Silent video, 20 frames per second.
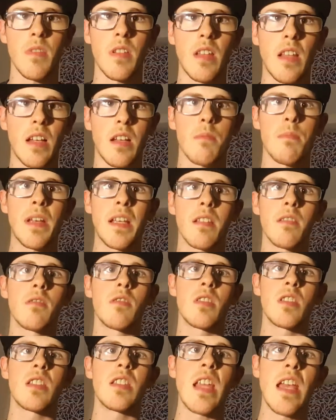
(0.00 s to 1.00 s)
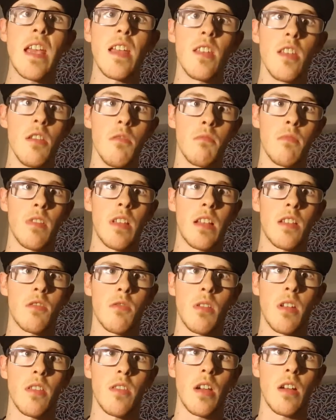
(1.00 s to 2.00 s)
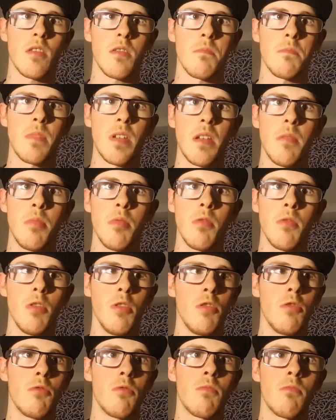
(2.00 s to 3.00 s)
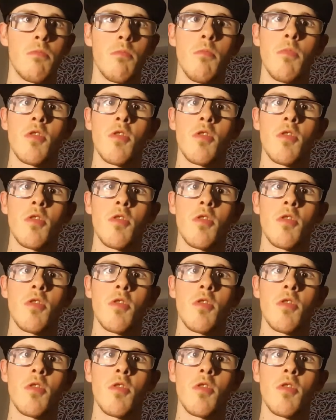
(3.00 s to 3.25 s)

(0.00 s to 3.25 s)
in like a big stadium with like 20,000 people who